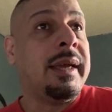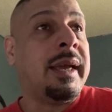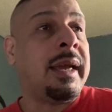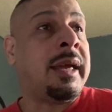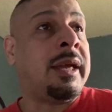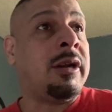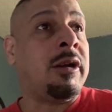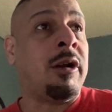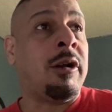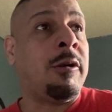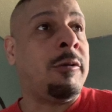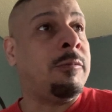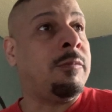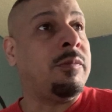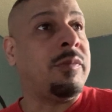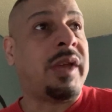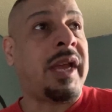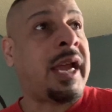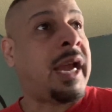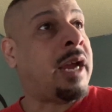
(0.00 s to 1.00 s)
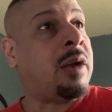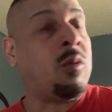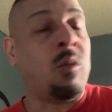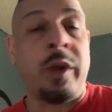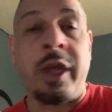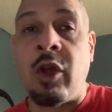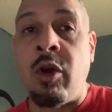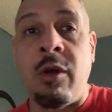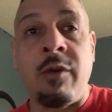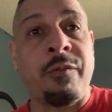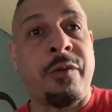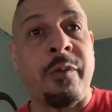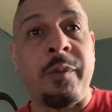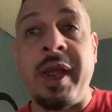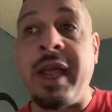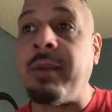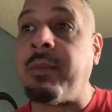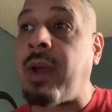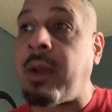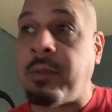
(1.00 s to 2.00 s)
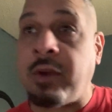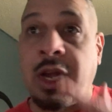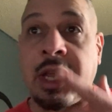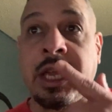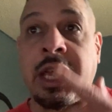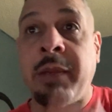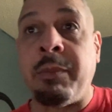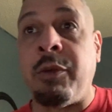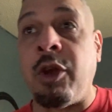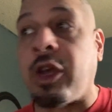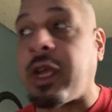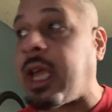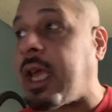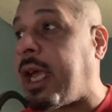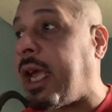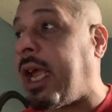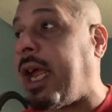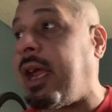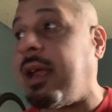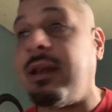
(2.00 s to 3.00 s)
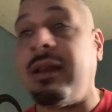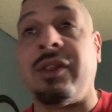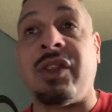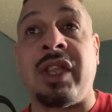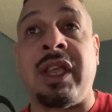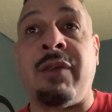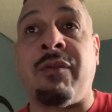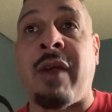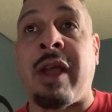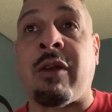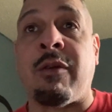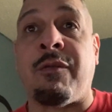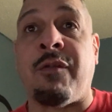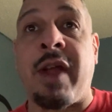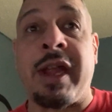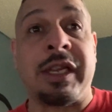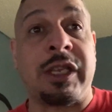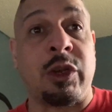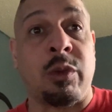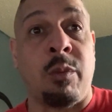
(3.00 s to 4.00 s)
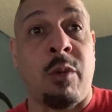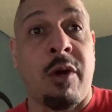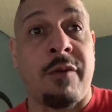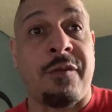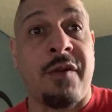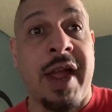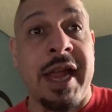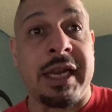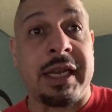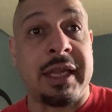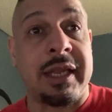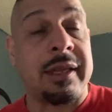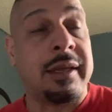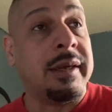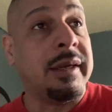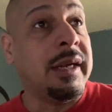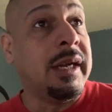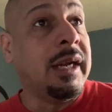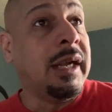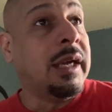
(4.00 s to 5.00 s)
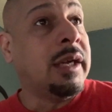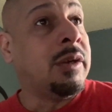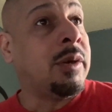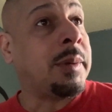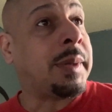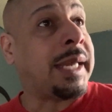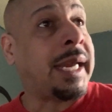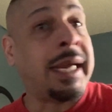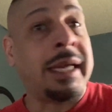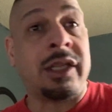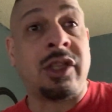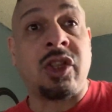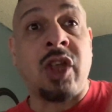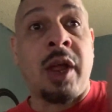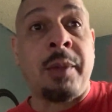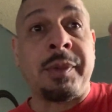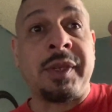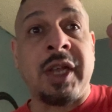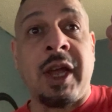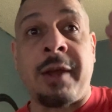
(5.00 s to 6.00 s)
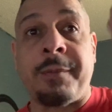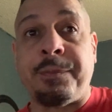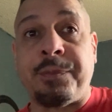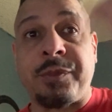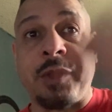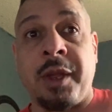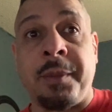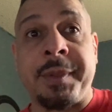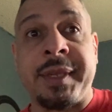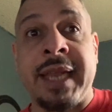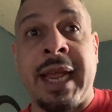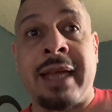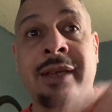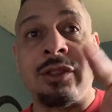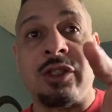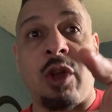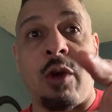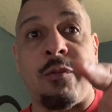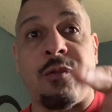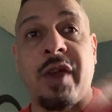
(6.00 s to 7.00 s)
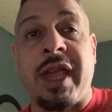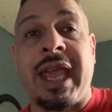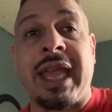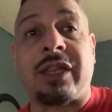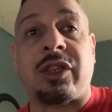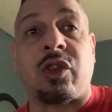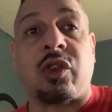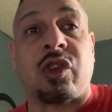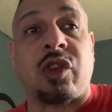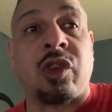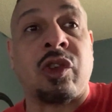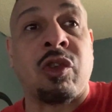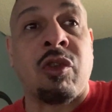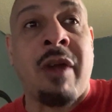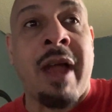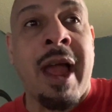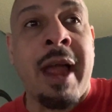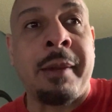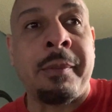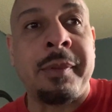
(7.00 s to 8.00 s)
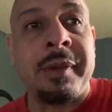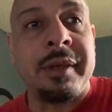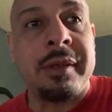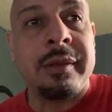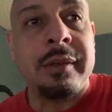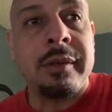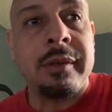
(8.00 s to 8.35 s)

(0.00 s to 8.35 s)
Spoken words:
And we're going from there. But I'm going to keep looking in here and see if I could find some more fights. You know what I'm saying? Thumbs up, thumbs down. Don't forget to subscribe.